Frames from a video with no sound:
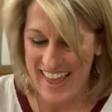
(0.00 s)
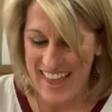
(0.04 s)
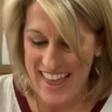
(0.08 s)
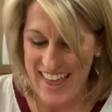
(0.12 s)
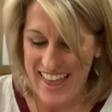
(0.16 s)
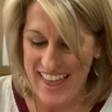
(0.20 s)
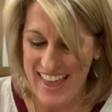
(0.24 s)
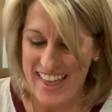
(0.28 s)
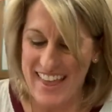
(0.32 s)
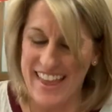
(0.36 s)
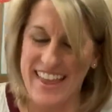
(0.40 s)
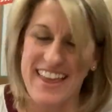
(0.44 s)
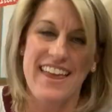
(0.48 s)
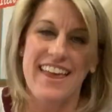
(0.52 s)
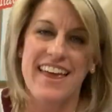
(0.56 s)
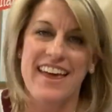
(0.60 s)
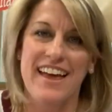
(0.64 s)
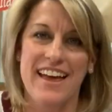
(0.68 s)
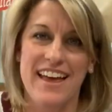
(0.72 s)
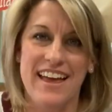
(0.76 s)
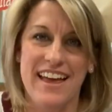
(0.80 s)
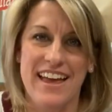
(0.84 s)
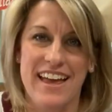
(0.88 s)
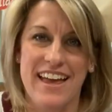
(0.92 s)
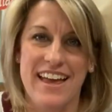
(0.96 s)

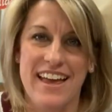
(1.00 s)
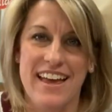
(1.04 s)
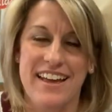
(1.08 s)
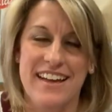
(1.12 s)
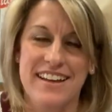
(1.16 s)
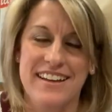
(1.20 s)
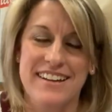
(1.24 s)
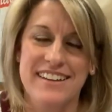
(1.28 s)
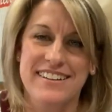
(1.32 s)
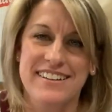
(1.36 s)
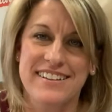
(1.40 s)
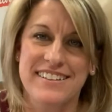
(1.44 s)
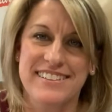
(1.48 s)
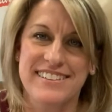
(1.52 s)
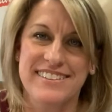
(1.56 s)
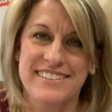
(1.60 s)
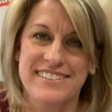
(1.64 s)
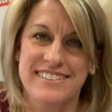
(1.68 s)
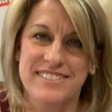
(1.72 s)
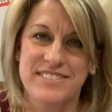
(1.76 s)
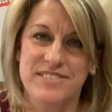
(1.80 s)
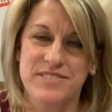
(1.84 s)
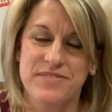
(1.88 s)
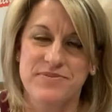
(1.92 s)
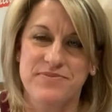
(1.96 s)

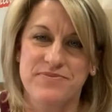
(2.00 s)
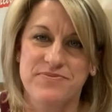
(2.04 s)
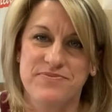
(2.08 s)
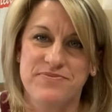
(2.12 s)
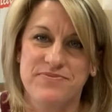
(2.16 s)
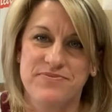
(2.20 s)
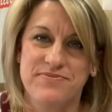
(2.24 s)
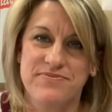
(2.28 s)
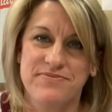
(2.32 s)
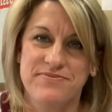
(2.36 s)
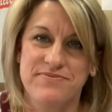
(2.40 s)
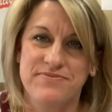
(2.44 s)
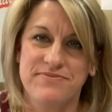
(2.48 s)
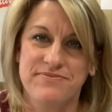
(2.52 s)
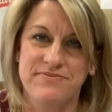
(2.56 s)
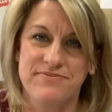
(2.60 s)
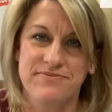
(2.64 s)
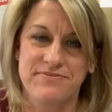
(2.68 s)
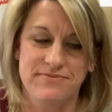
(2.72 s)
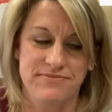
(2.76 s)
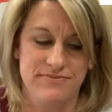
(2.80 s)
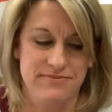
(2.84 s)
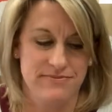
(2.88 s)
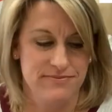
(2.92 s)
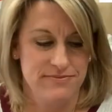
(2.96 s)

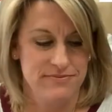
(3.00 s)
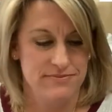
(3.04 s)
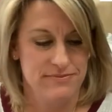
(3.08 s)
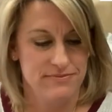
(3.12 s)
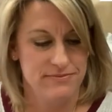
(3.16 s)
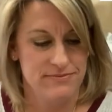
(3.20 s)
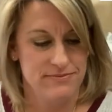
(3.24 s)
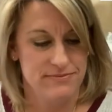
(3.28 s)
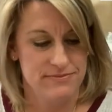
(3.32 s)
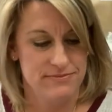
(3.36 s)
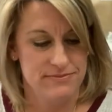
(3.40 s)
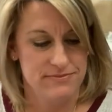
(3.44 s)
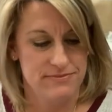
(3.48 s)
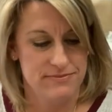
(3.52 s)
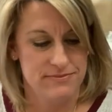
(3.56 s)
[no speech]